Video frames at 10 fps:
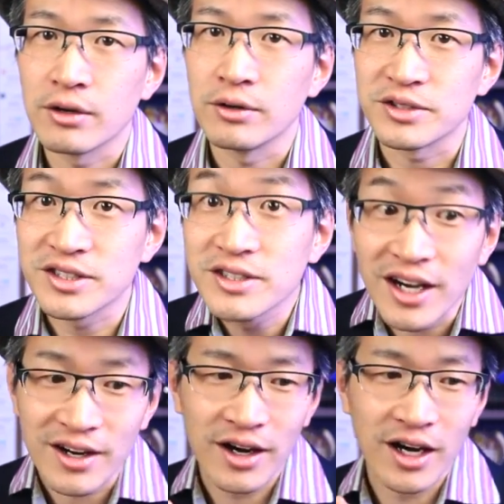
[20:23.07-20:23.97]
who
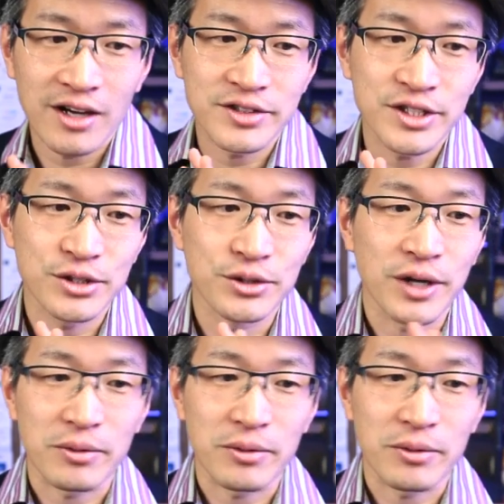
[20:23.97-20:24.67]
snuck off to